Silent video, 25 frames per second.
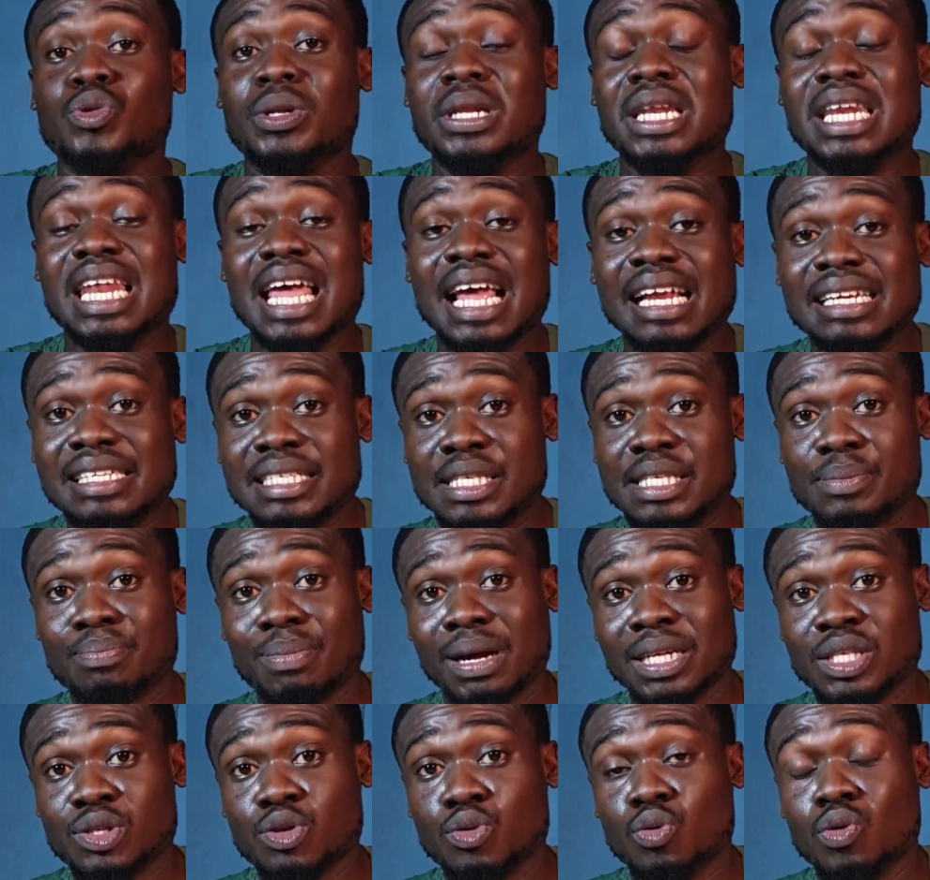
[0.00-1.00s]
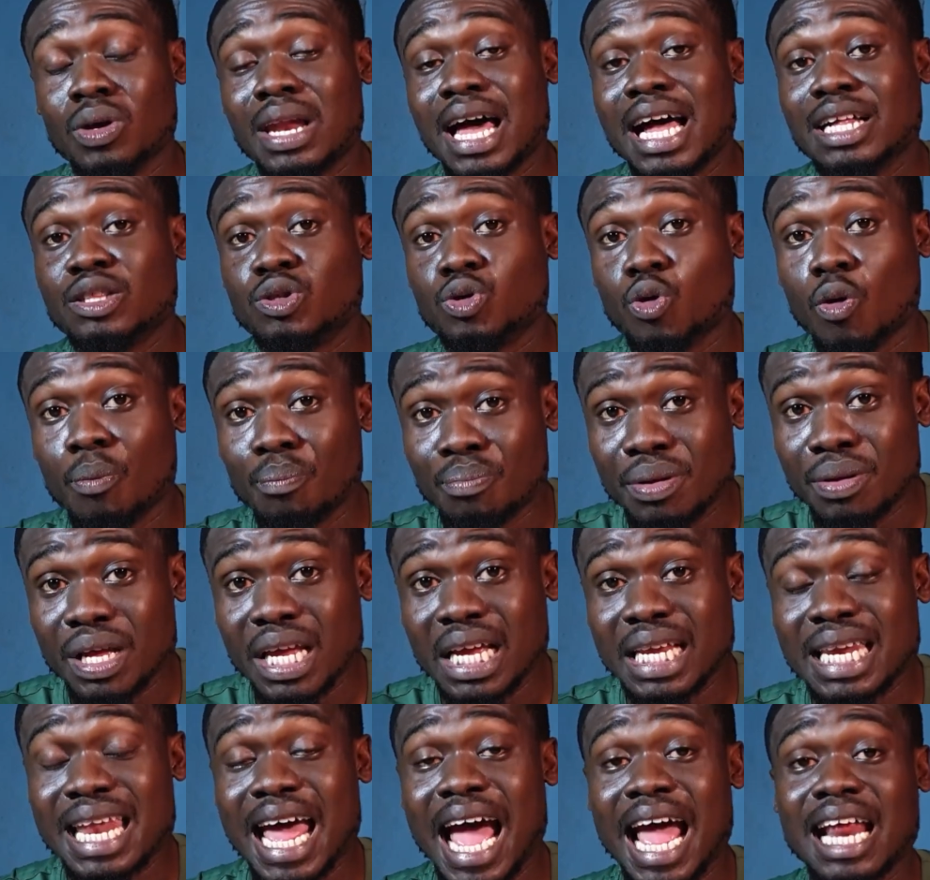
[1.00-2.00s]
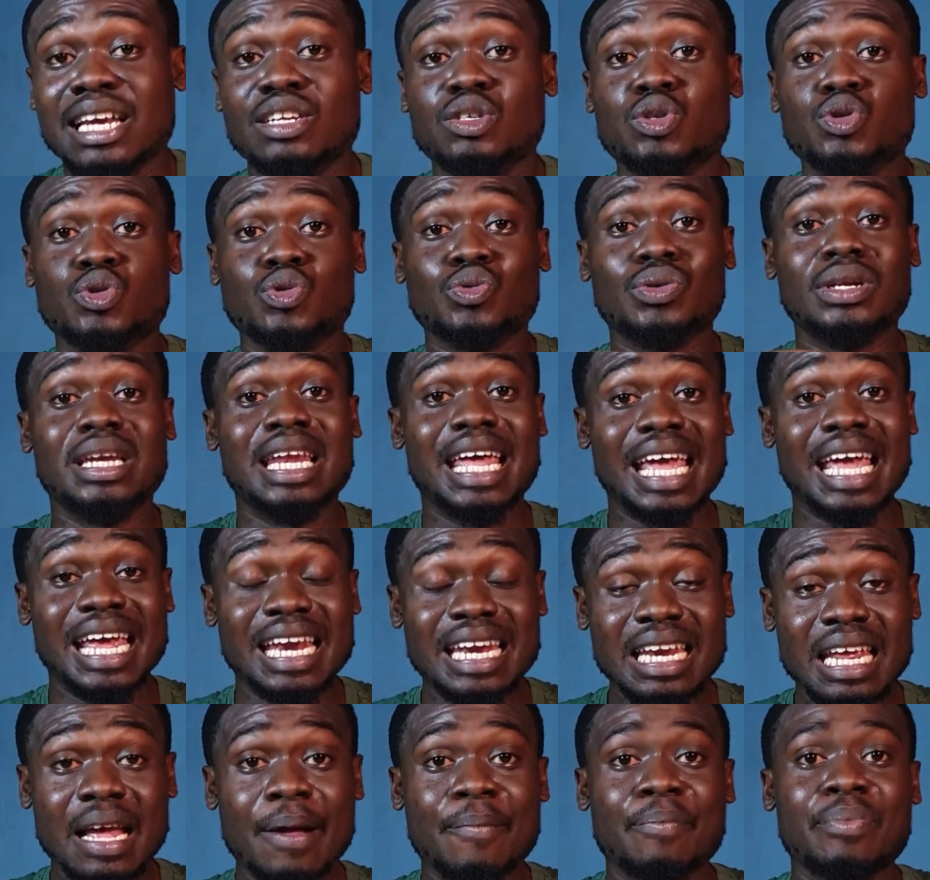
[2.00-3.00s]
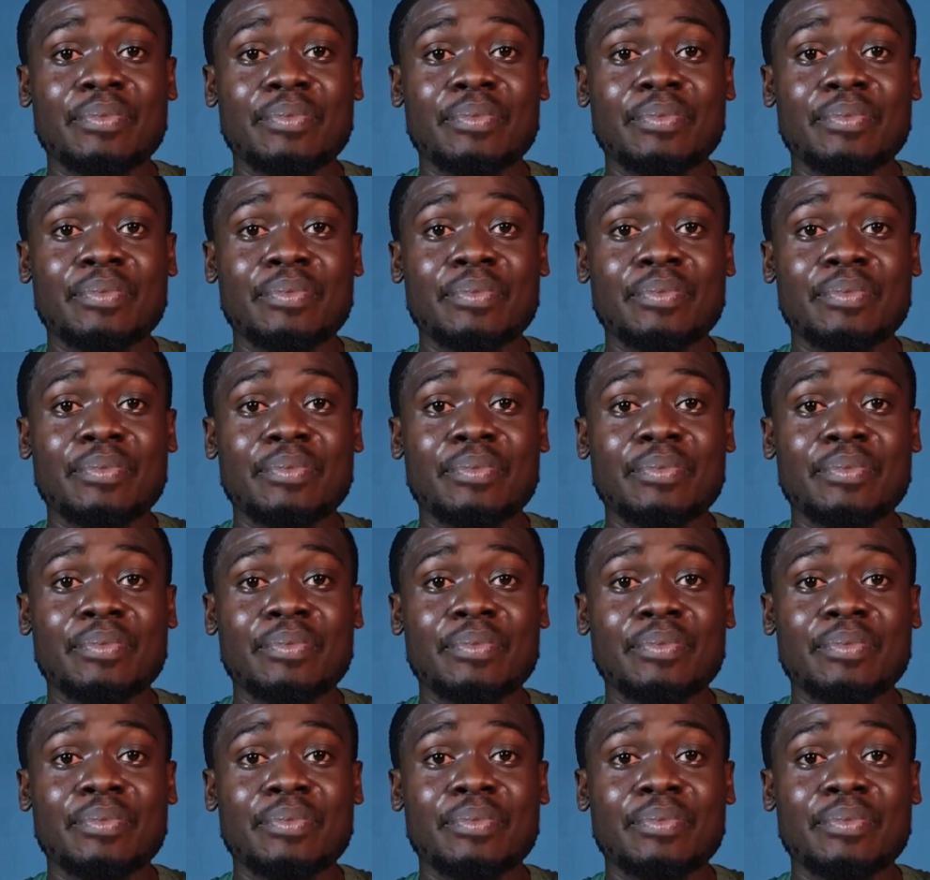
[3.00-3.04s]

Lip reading: learn this particular topic that I need to learn.